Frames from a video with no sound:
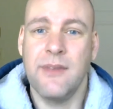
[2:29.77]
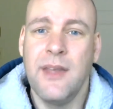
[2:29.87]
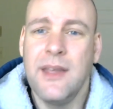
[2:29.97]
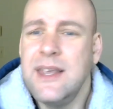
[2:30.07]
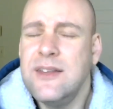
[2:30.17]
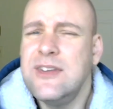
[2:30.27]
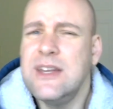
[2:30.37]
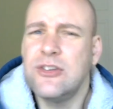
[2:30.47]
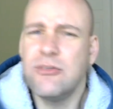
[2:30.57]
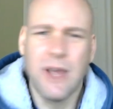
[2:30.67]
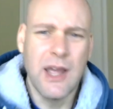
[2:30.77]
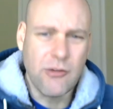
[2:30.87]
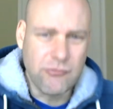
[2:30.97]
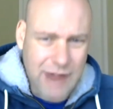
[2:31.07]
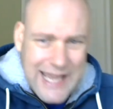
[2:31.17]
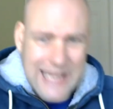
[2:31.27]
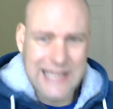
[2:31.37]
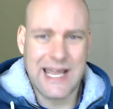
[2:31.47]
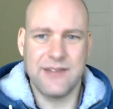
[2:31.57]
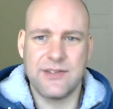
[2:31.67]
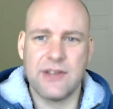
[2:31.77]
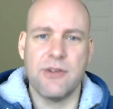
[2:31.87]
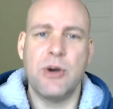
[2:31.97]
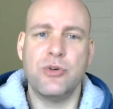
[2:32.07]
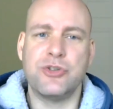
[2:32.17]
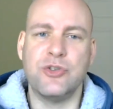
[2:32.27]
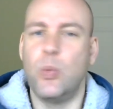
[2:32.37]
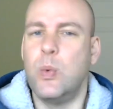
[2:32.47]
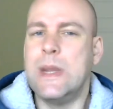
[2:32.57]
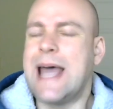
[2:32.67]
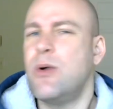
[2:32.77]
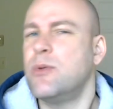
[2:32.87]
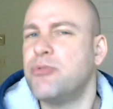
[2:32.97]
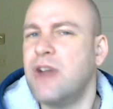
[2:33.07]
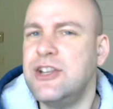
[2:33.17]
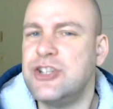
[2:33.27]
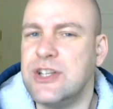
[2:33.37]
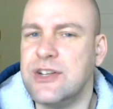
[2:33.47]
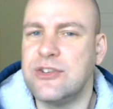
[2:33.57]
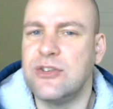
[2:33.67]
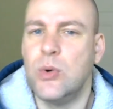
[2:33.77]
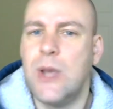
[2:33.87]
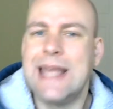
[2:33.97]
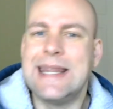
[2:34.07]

Kids need to recognize their emotions without prejudice so